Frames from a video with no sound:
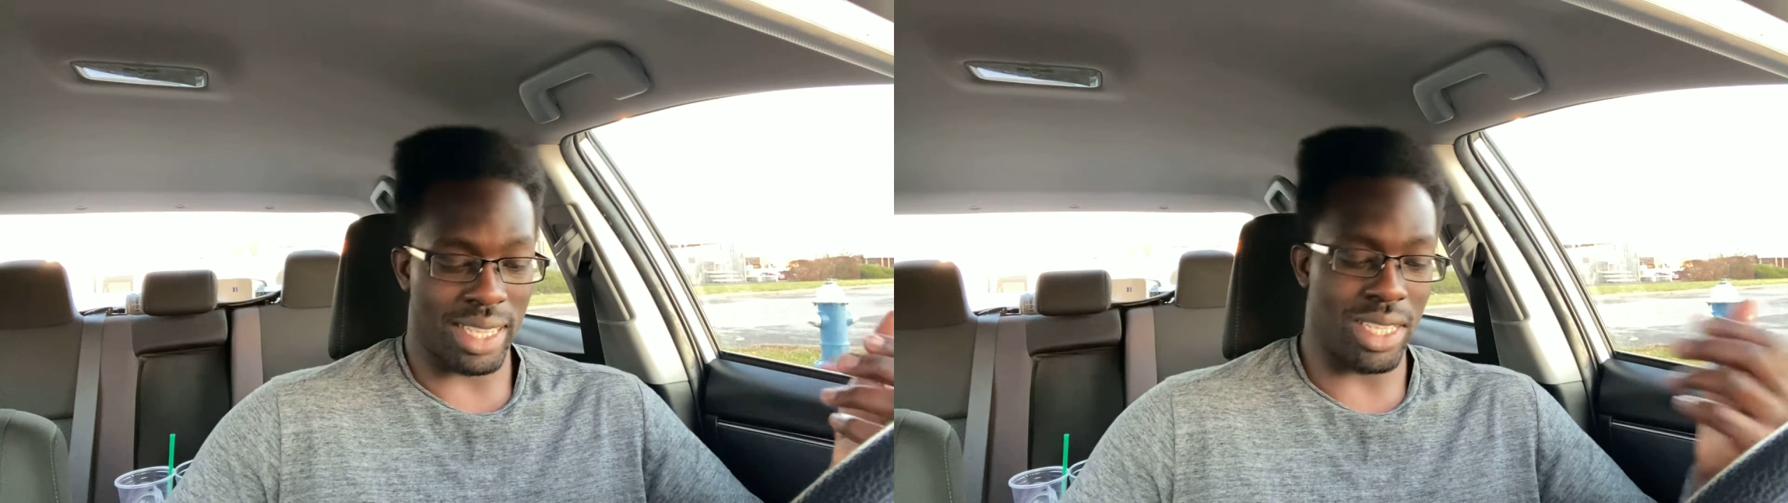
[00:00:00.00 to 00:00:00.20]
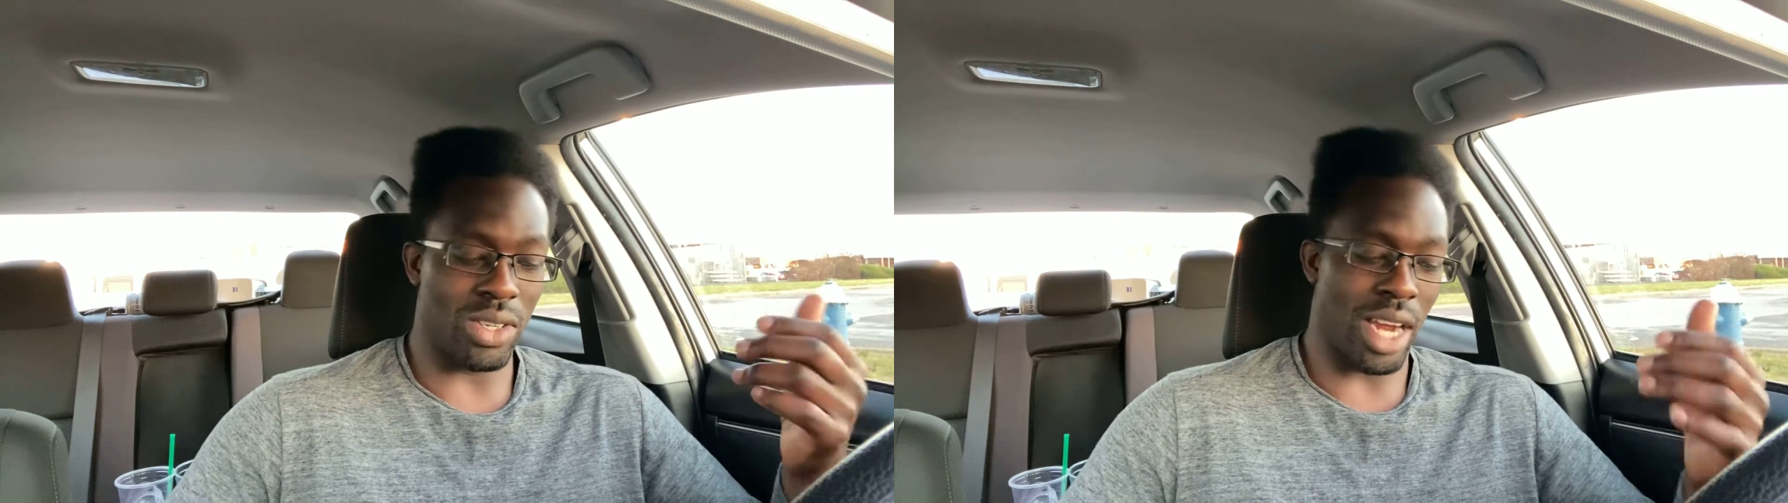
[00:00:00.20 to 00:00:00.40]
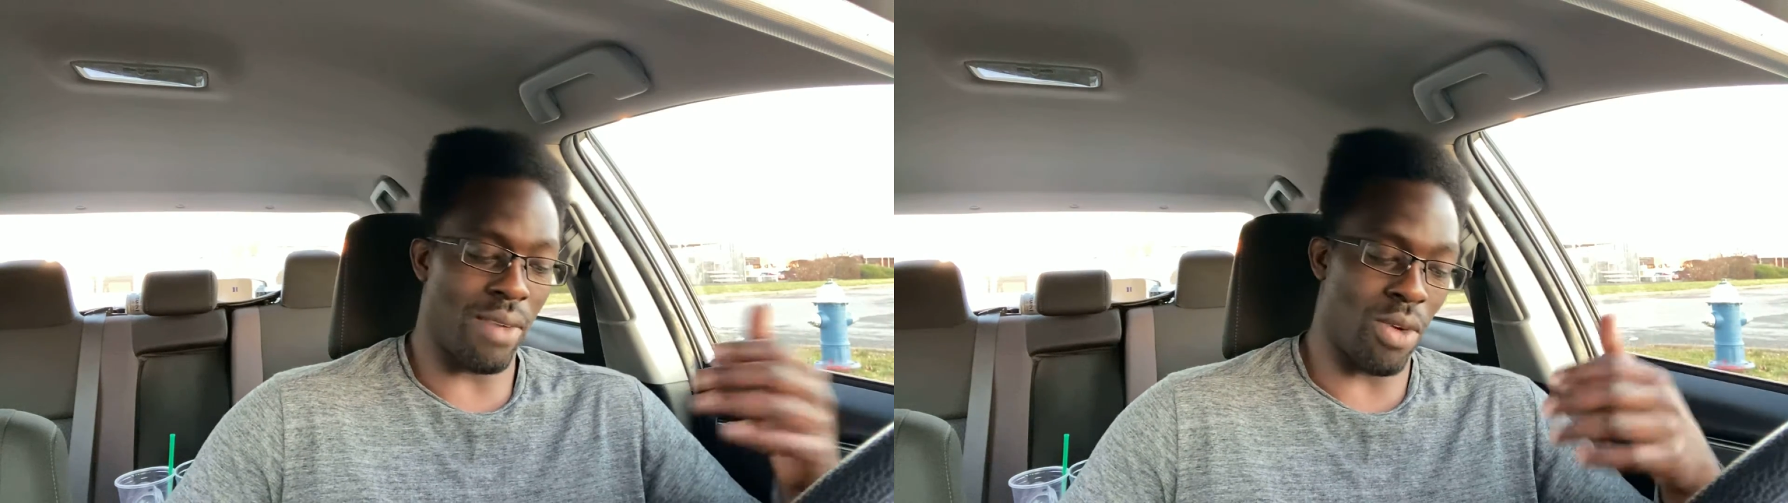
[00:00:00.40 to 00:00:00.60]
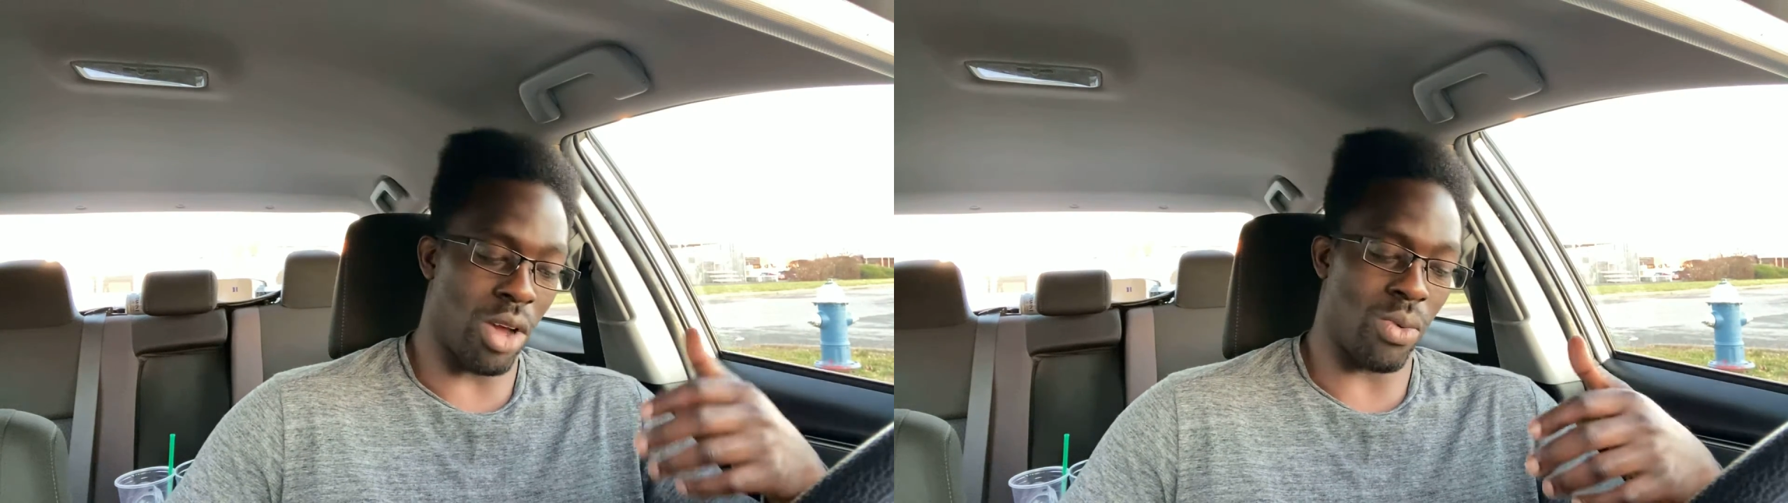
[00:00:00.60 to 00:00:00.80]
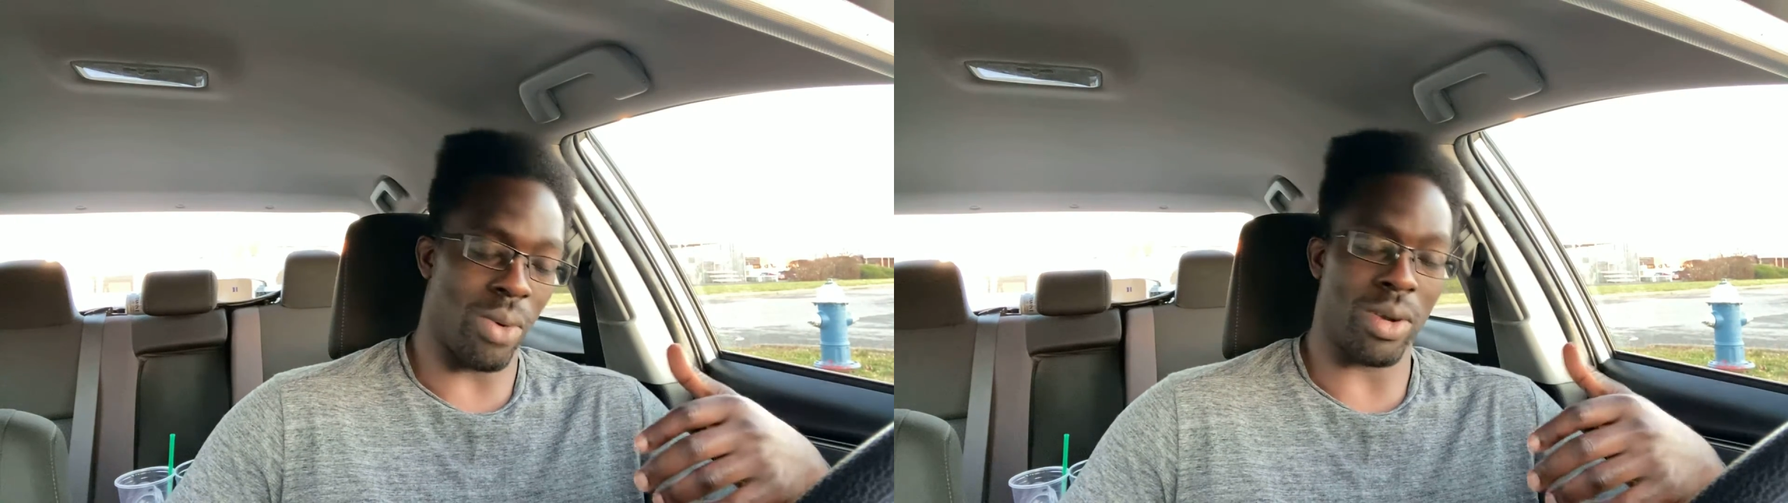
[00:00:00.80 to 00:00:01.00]
you're not even all
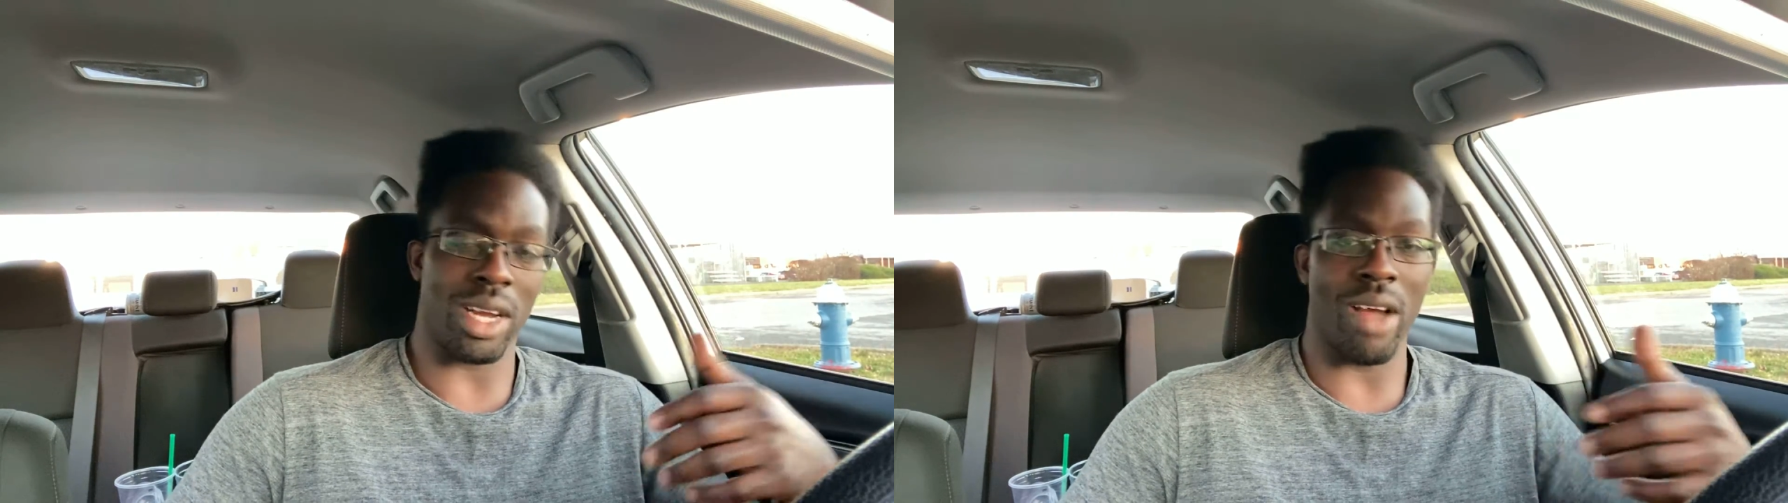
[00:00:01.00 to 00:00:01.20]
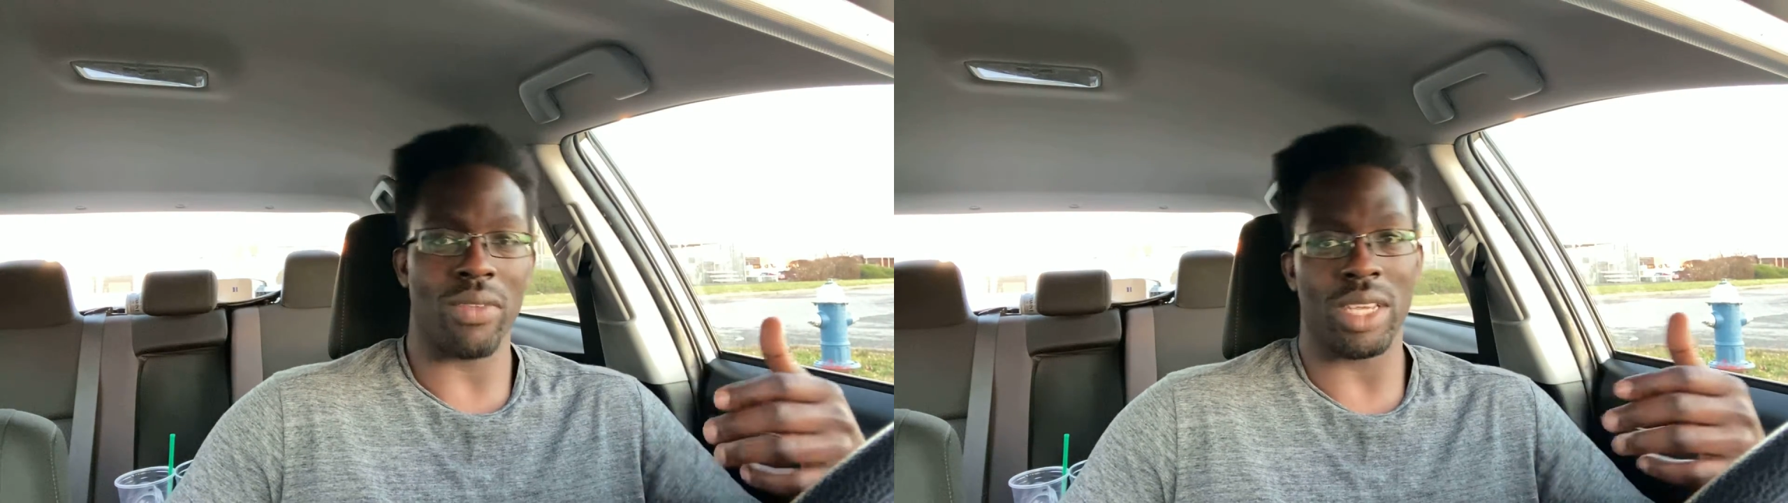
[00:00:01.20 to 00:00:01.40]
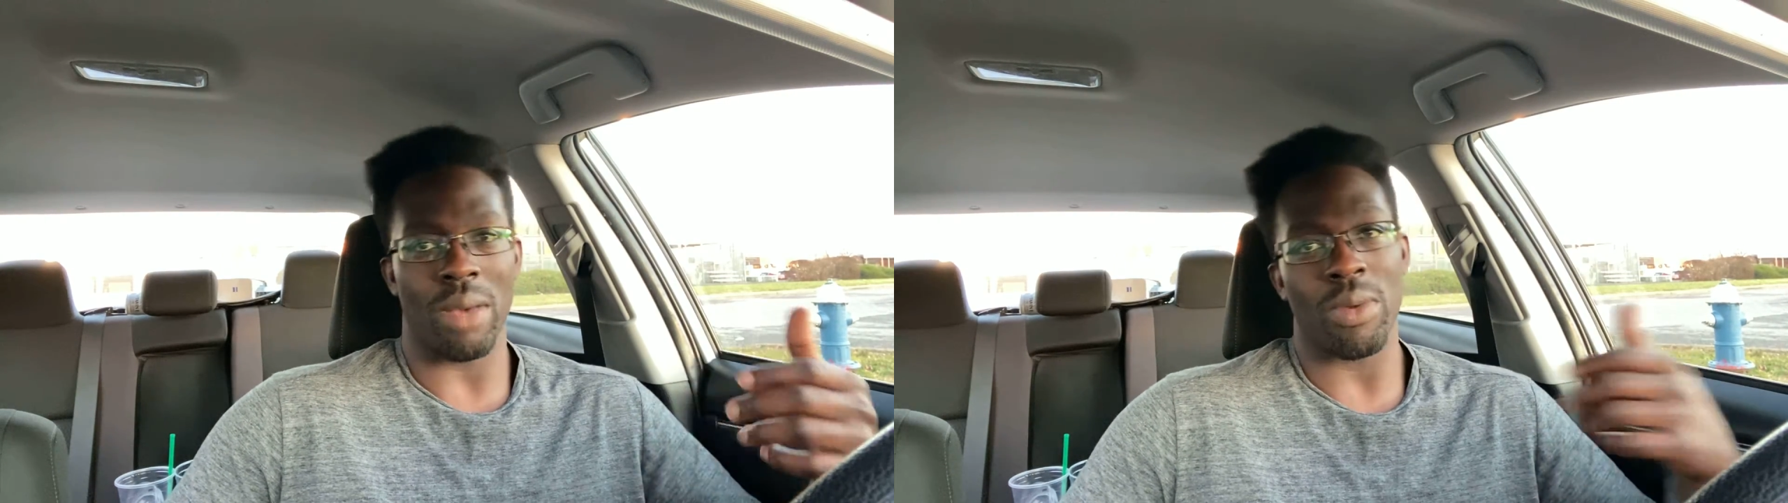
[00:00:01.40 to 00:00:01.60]
the way recovered yet.